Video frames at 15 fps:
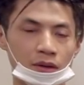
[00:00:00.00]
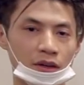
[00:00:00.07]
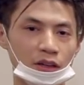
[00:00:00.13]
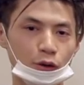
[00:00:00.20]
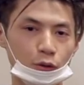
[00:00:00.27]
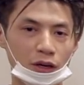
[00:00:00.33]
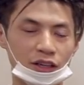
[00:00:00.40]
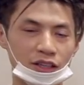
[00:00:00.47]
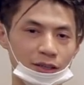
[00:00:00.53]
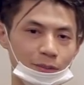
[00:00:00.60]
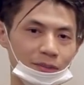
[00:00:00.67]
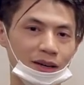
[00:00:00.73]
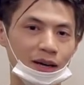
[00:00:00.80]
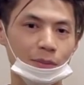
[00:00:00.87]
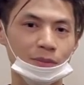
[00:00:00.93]
Hello,
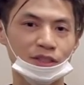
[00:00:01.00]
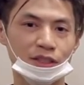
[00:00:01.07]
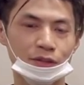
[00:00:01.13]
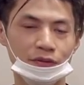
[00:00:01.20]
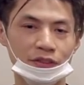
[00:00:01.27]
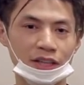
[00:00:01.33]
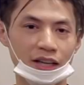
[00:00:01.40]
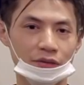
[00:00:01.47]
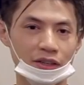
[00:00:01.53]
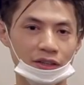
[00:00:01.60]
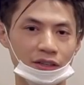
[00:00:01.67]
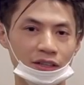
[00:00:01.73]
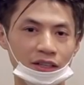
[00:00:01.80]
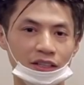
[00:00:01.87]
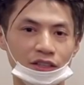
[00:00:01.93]
welcome. I'm Sifu
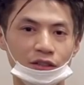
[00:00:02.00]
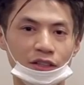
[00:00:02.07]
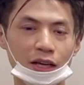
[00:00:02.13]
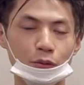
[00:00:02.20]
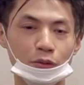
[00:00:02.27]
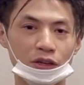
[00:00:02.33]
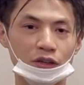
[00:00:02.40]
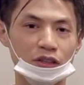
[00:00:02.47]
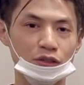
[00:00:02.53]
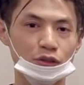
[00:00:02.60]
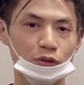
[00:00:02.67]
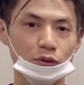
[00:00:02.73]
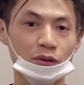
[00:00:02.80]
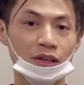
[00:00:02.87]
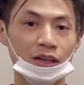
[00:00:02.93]
David. And today we're gonna
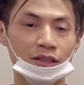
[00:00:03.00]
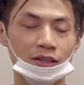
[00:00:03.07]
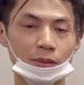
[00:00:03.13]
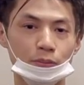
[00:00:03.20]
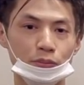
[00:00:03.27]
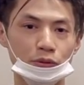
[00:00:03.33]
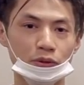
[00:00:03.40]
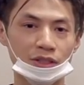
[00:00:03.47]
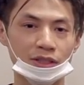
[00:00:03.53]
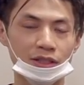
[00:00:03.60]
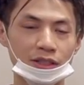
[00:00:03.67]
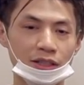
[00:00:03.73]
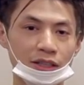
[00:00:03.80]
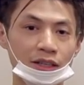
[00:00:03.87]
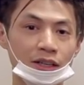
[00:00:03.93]
do the Bruce
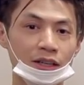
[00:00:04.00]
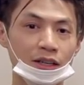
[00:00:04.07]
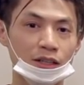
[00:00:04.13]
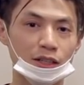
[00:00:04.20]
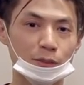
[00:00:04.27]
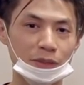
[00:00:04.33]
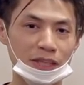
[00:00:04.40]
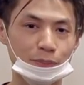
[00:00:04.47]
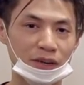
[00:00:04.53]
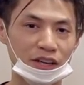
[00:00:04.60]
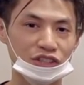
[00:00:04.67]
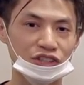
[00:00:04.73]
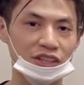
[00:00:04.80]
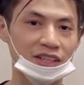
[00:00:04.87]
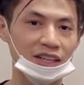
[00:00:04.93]
Lee speed
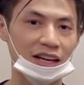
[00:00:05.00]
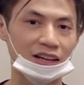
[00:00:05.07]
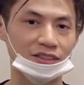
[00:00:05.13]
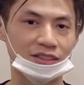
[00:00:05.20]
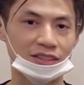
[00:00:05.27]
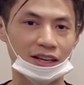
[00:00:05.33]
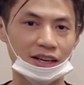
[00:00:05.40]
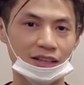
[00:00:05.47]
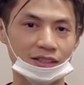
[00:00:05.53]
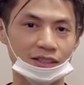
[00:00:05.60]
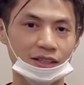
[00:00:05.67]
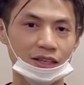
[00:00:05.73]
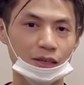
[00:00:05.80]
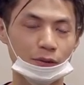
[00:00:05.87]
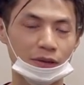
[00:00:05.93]
punching exercise
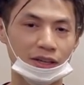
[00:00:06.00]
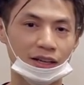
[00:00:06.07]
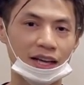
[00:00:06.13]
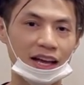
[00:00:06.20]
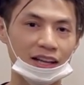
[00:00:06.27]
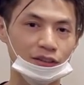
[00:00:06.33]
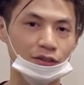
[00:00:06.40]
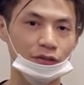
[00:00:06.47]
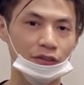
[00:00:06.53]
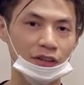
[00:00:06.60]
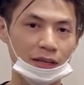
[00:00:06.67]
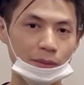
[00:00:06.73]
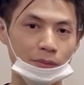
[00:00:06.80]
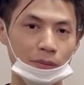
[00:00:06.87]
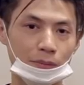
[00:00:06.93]
with a candle
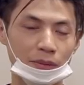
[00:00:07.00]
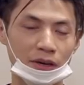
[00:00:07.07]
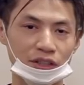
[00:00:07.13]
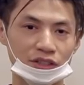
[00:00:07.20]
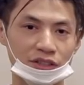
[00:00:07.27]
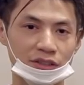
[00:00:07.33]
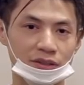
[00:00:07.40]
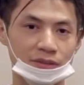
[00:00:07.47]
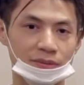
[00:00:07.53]
flame punch.